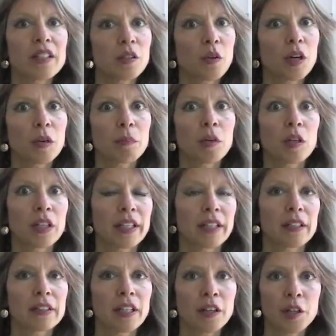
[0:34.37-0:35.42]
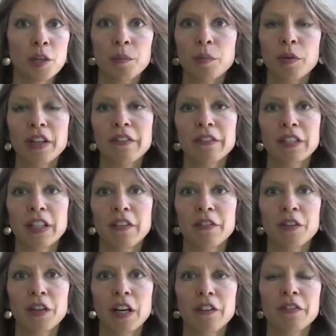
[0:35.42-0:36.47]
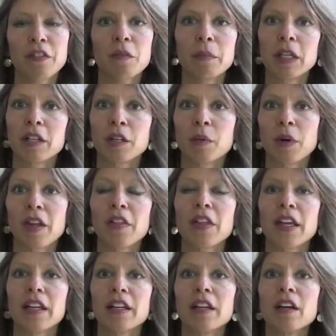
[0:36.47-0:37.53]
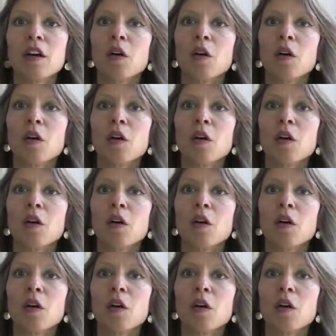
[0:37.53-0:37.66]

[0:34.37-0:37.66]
is oil pulling? I'll tell you briefly if you're not familiar with it.